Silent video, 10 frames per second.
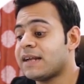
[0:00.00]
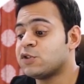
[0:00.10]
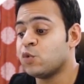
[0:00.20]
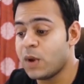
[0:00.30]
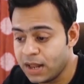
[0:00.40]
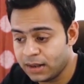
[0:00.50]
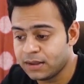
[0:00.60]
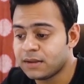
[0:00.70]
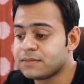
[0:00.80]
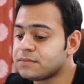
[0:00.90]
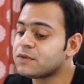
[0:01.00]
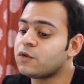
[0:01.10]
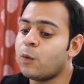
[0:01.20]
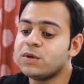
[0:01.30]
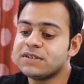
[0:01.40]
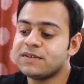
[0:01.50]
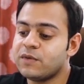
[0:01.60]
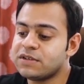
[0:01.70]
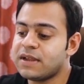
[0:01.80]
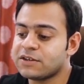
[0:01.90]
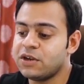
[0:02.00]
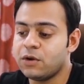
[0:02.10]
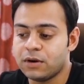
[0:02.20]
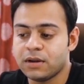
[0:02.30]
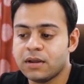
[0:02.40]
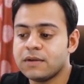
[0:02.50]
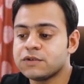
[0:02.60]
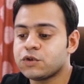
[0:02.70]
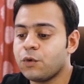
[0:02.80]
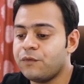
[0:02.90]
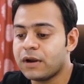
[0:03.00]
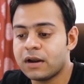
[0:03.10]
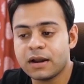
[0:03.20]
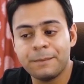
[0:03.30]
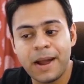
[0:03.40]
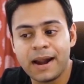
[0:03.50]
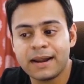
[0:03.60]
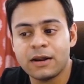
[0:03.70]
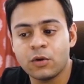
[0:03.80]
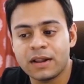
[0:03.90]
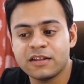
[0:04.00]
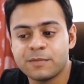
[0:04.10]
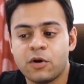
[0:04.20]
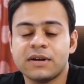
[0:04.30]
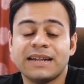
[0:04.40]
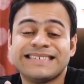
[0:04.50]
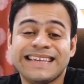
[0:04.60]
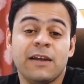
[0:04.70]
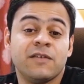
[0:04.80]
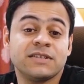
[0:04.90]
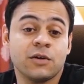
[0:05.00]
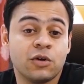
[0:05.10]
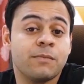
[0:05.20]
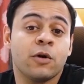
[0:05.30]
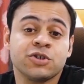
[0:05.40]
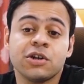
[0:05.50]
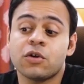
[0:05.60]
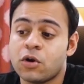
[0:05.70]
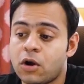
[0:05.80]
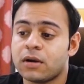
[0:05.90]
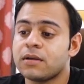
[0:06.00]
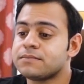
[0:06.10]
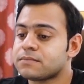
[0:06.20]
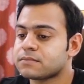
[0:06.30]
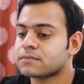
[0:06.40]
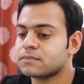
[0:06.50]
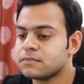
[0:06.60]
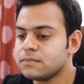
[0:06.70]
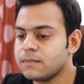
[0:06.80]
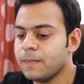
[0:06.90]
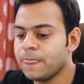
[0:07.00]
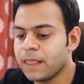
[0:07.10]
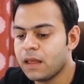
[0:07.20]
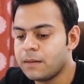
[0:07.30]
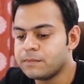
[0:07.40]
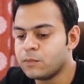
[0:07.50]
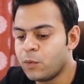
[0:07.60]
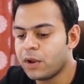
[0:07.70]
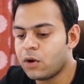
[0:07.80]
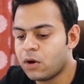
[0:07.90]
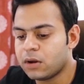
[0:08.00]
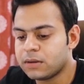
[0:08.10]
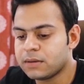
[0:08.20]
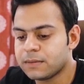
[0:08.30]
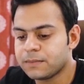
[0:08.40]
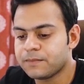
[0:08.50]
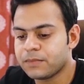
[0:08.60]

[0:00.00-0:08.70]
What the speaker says: as well. So which is actually good. So we're going to come back and look at this product and see if it's a good opportunity or not. Moving on.